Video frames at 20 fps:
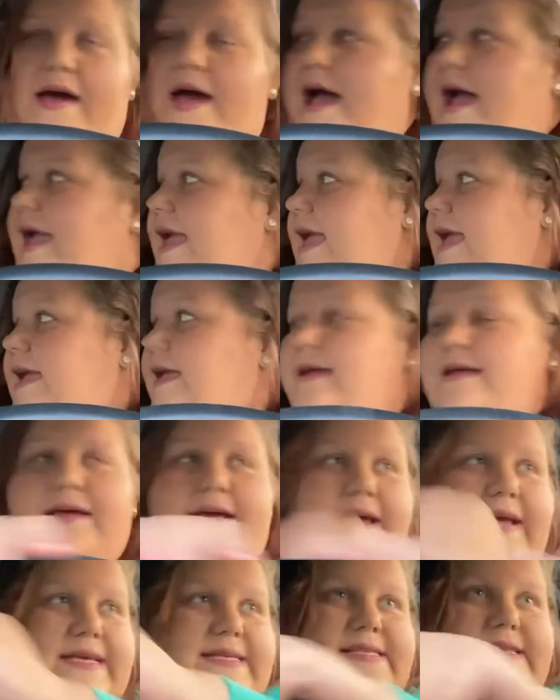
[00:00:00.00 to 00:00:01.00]
I ate
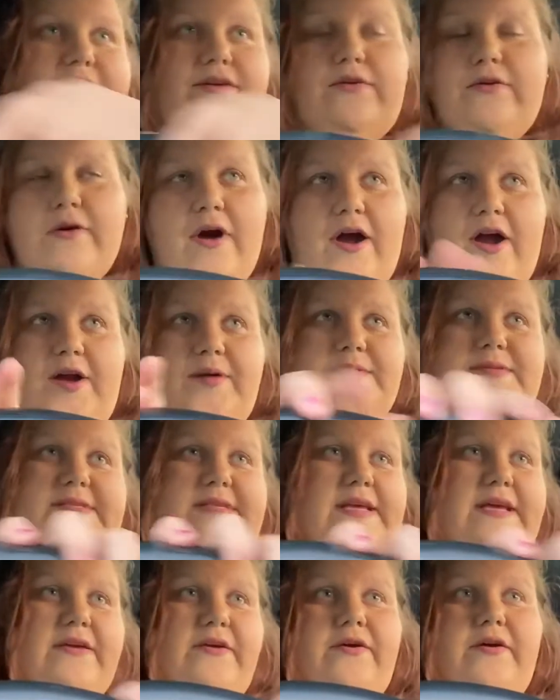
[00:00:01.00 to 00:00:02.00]
as little carbs
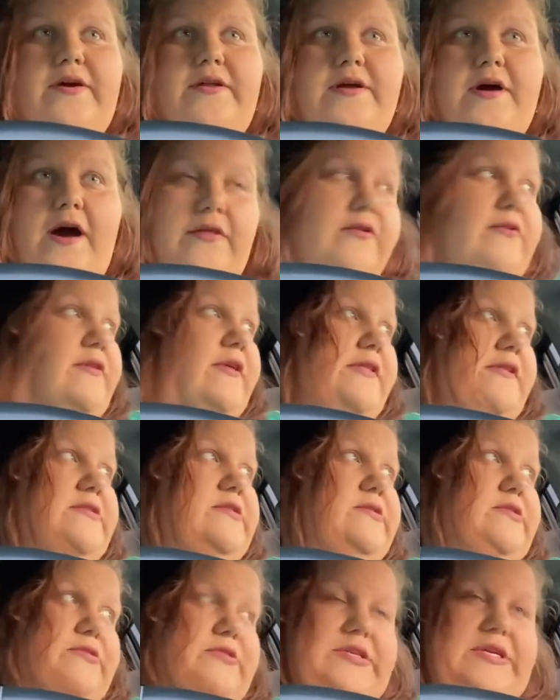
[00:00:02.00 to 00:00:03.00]
as I could other than the
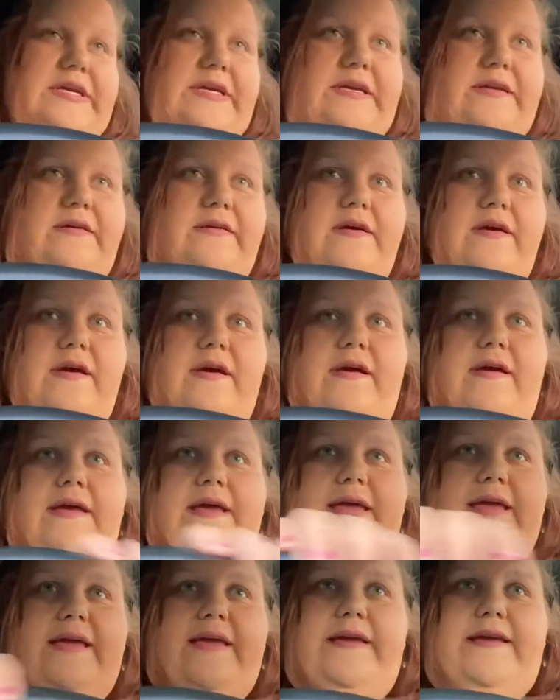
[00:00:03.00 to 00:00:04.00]
sushi.
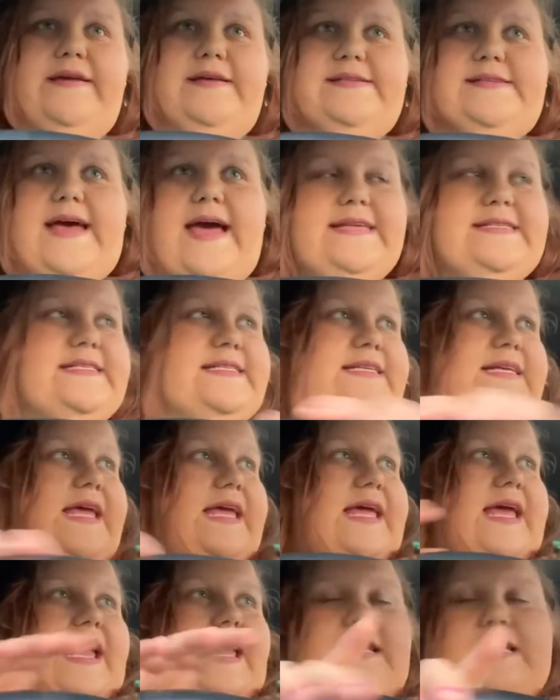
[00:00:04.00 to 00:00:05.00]
And I didn't
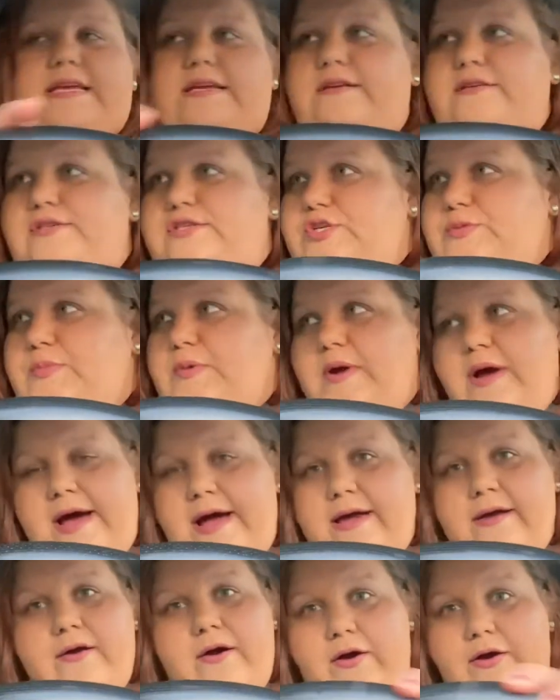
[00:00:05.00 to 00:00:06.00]
get any super
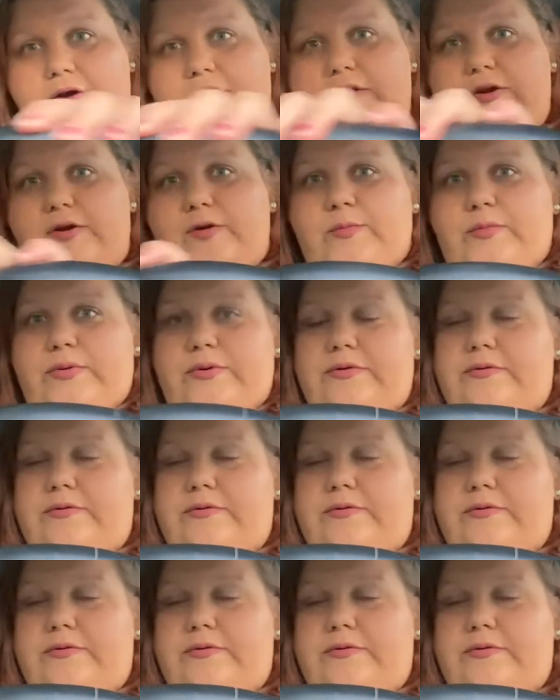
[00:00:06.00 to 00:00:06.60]
high carb